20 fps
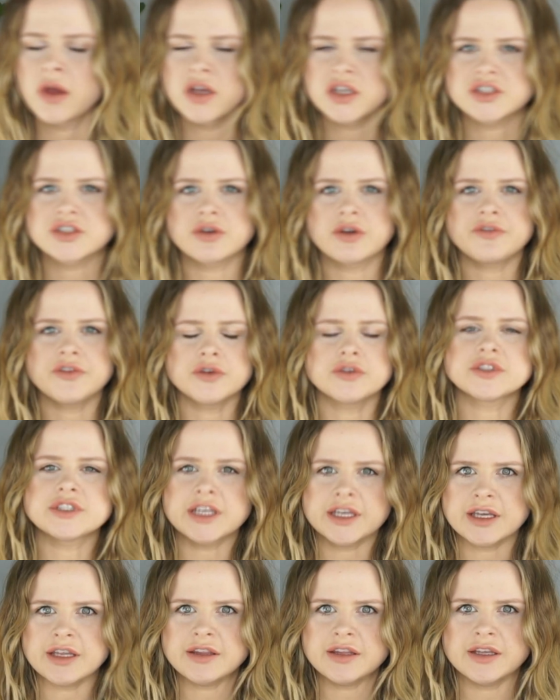So if you're
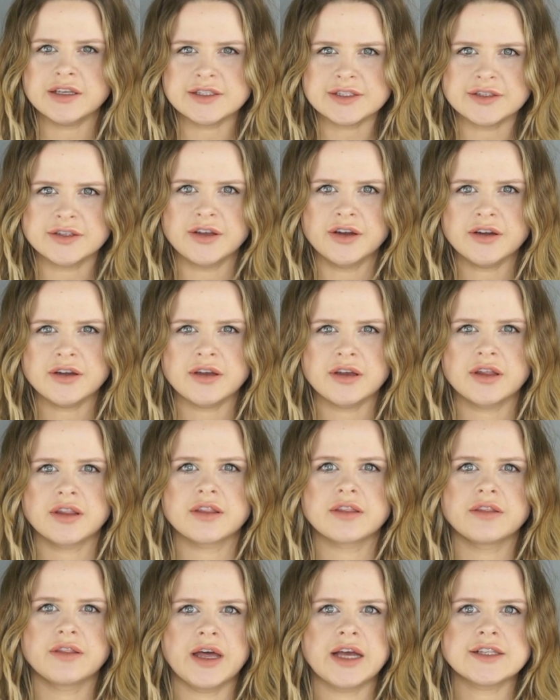digging this look,
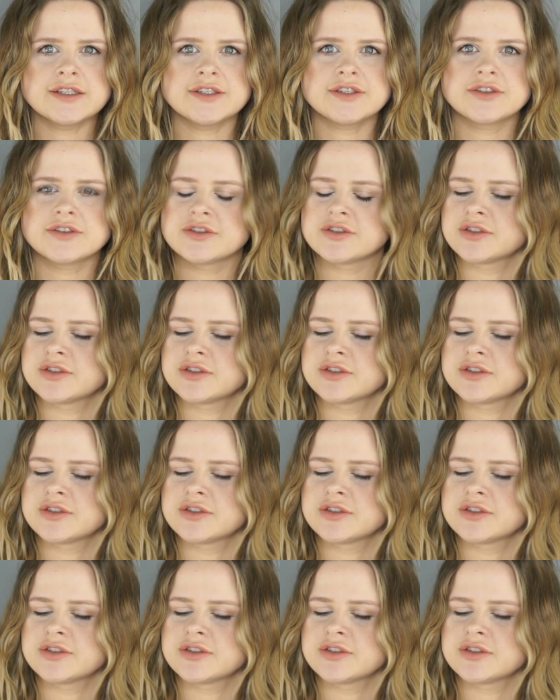that's